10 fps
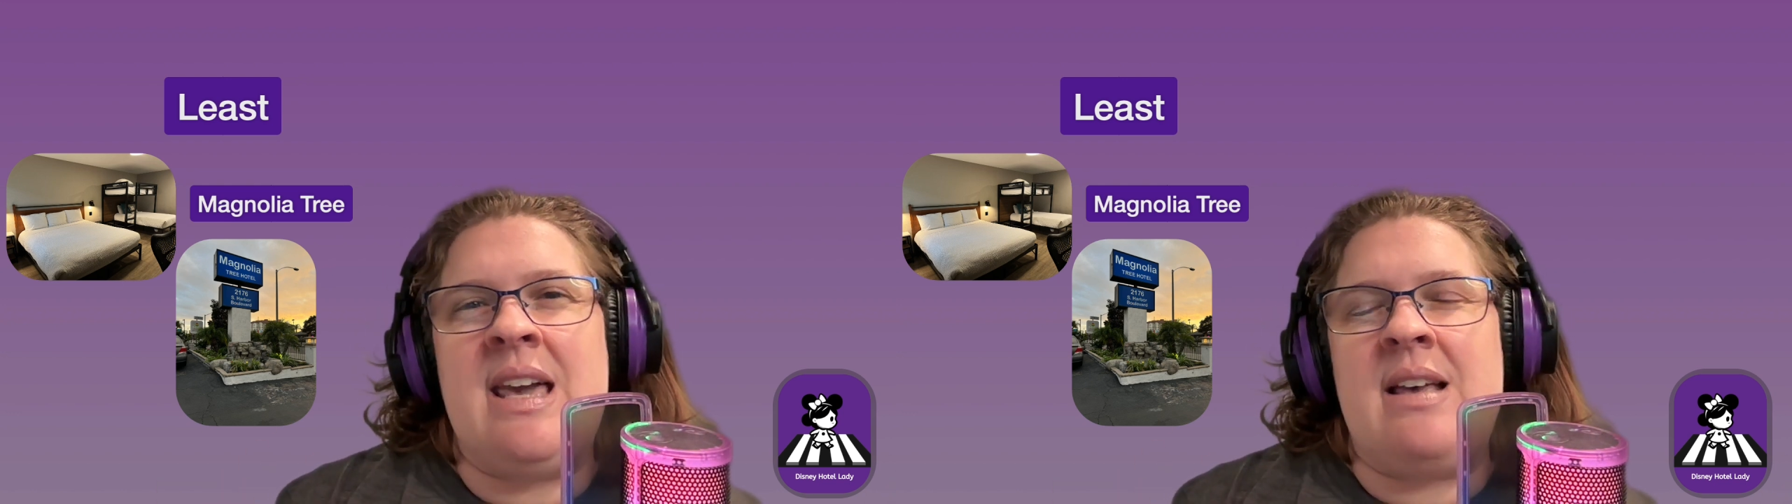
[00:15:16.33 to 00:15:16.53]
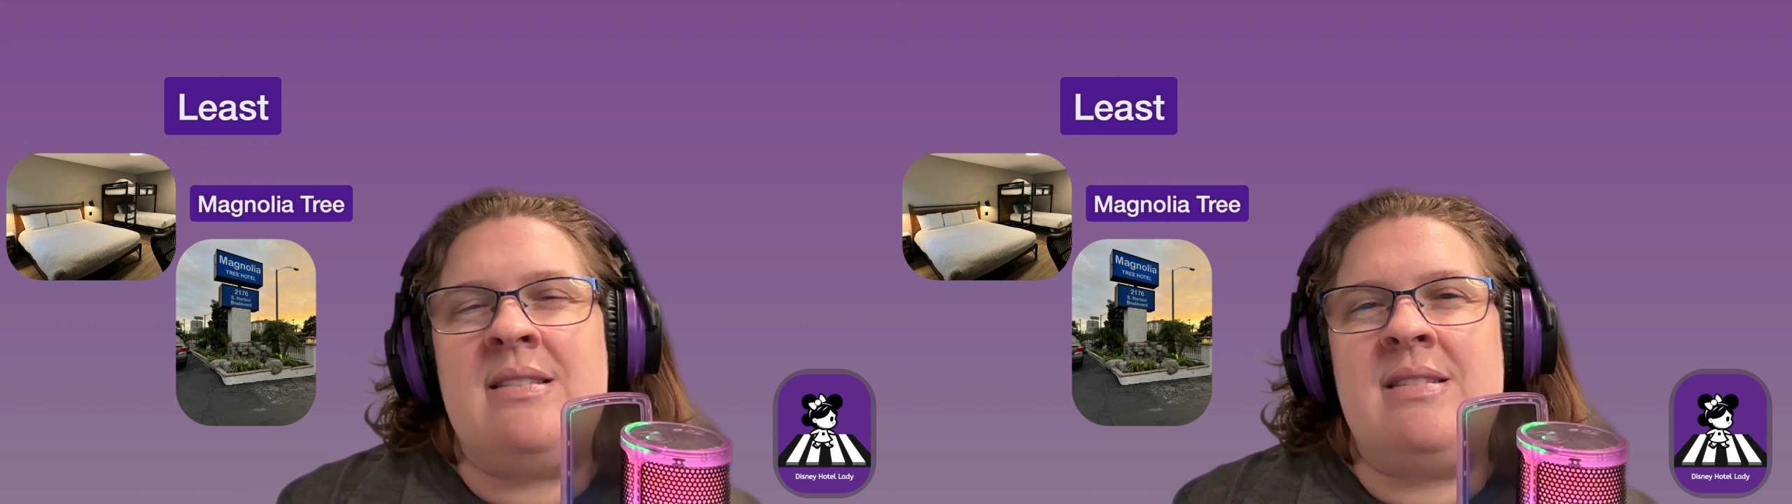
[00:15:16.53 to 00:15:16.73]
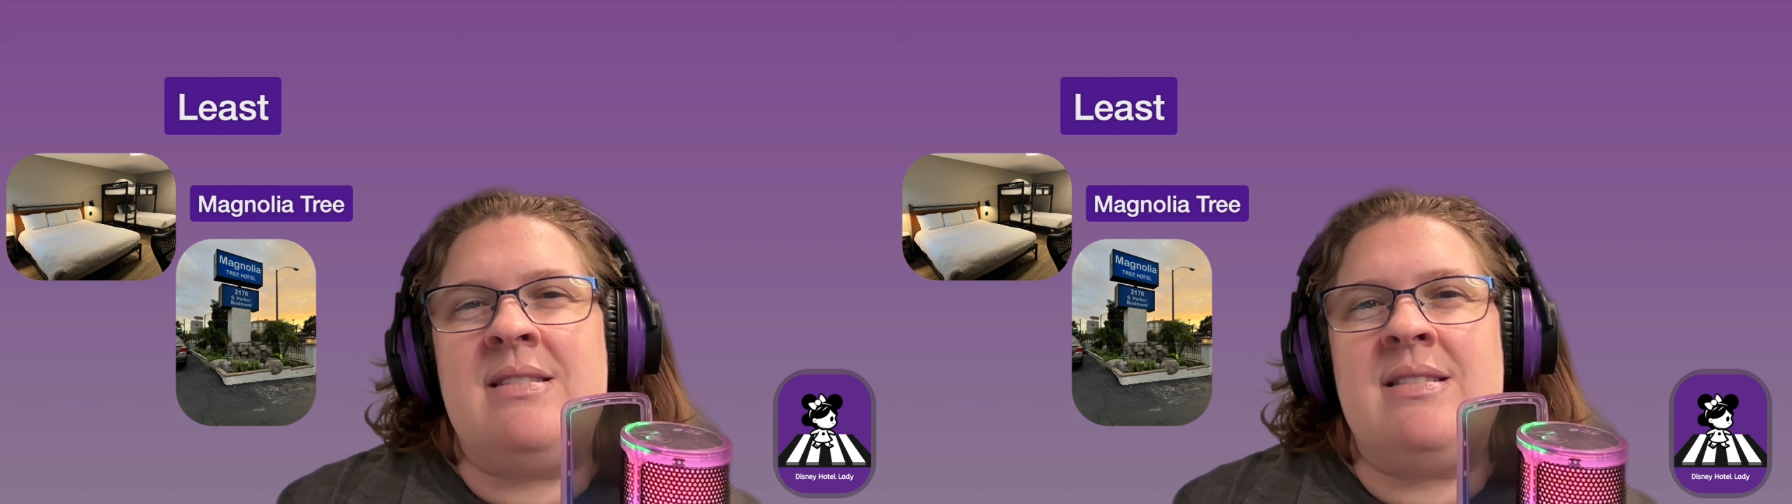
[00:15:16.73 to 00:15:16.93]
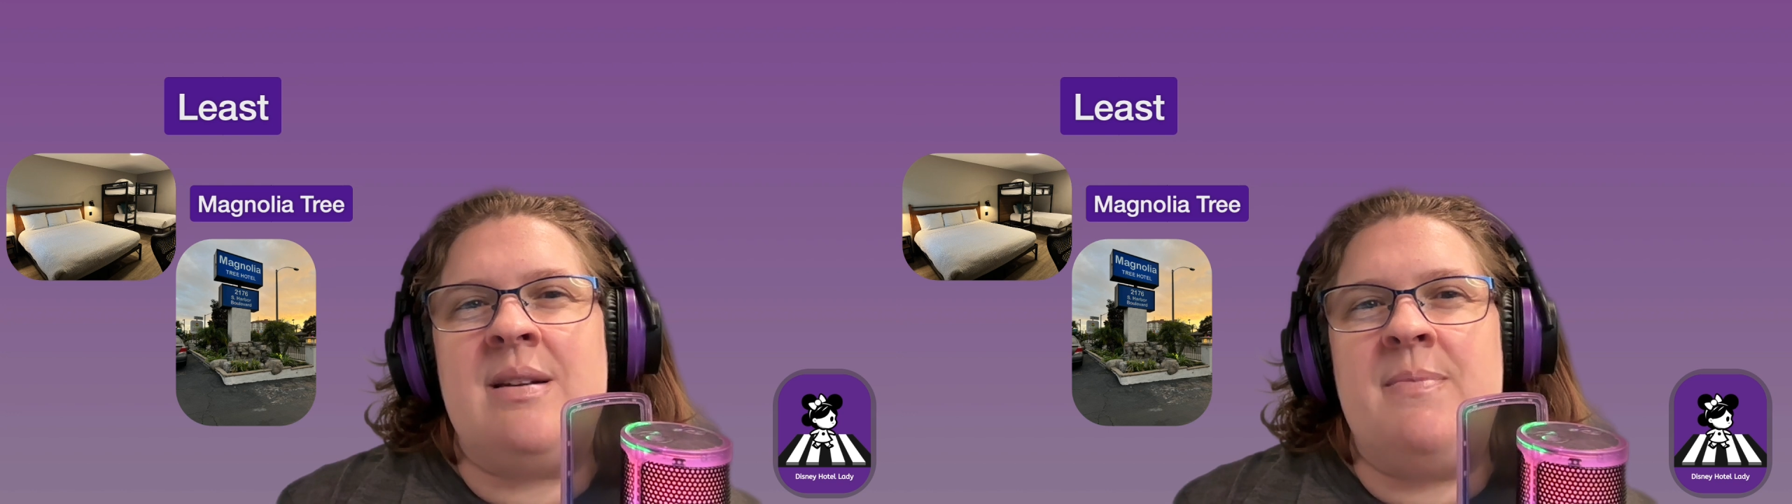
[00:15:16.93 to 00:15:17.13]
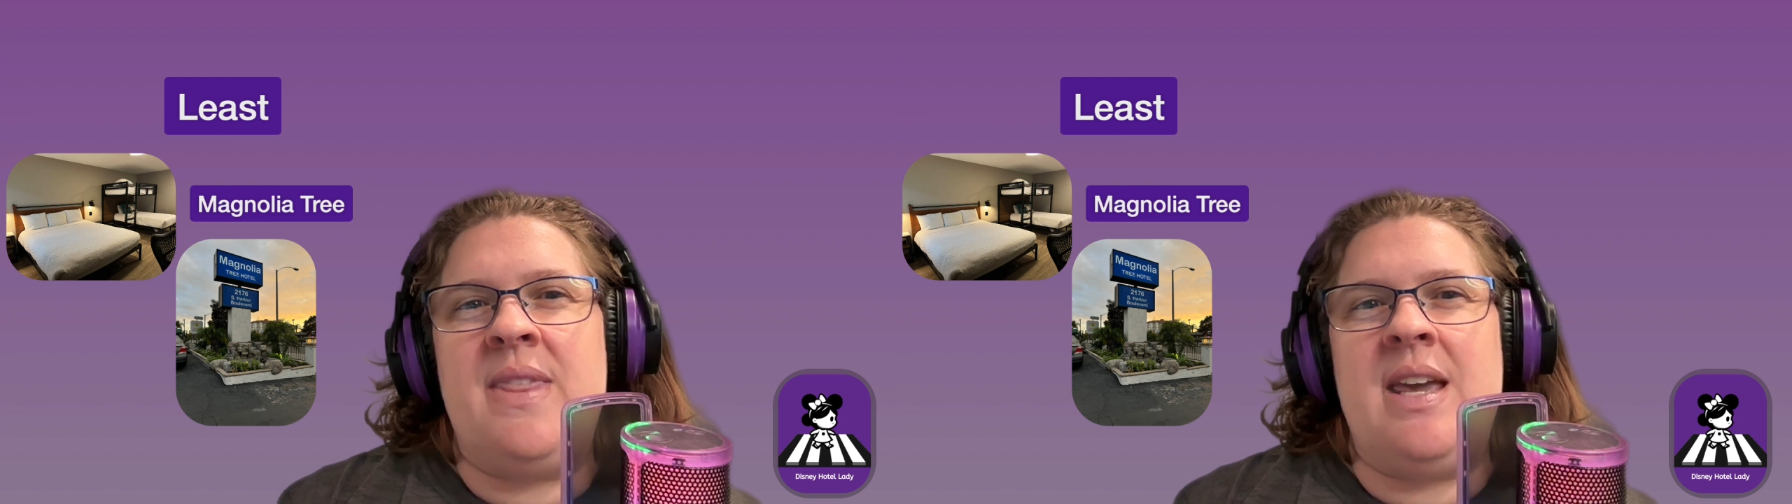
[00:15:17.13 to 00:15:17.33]
guests
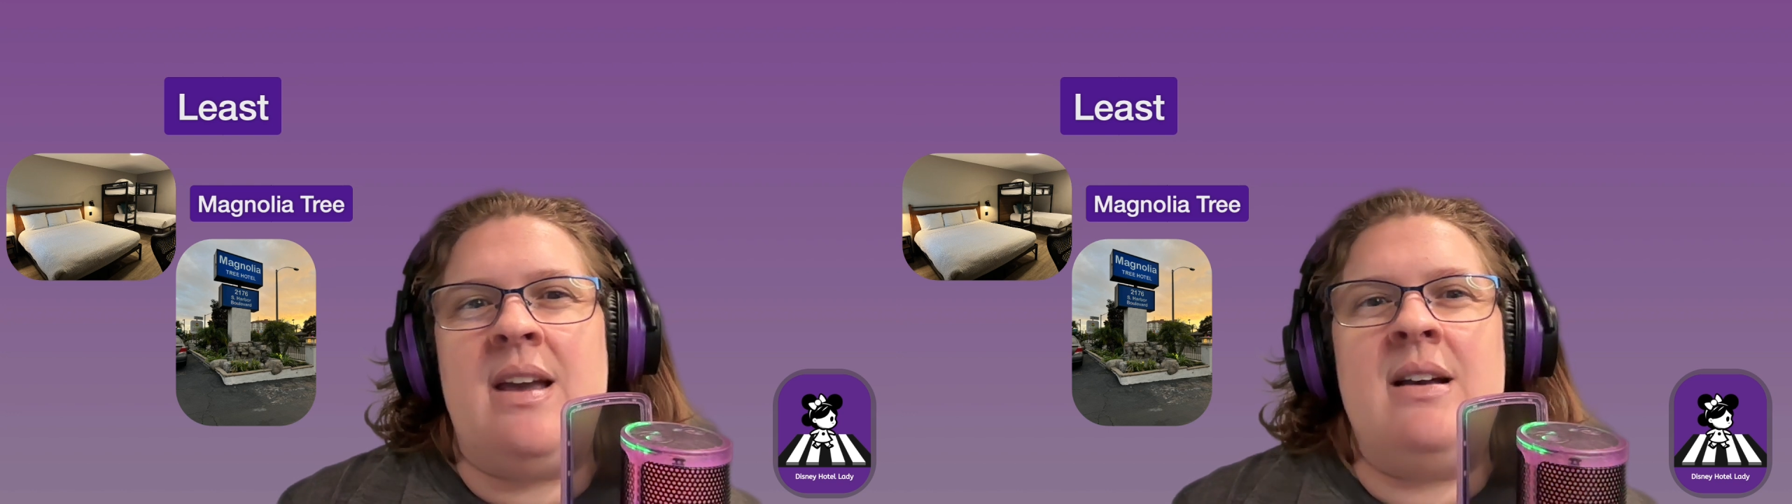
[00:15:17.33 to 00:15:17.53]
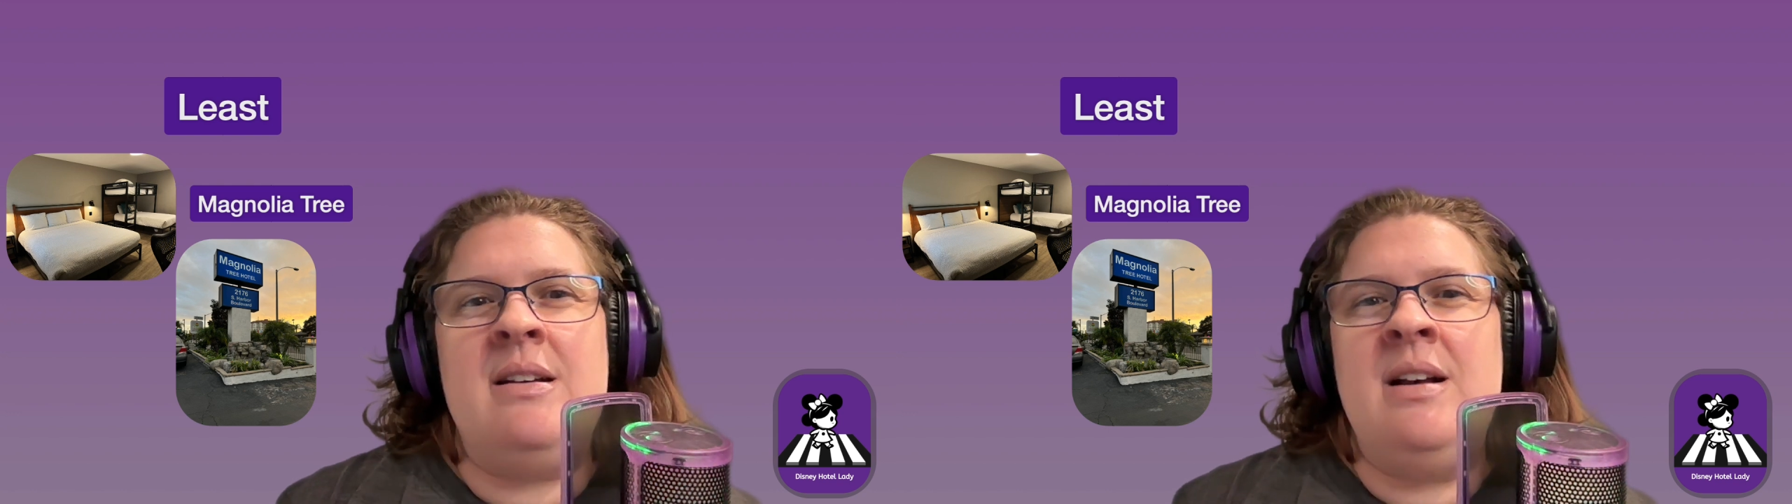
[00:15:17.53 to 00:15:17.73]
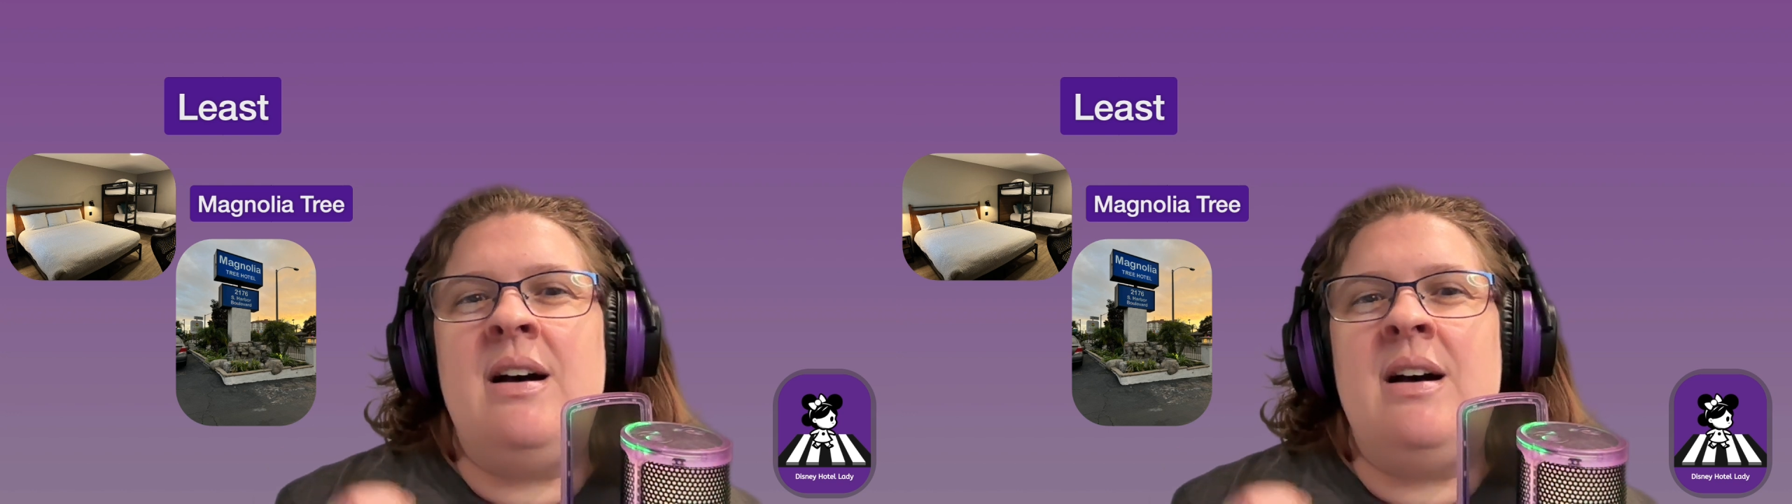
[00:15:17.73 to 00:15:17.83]
something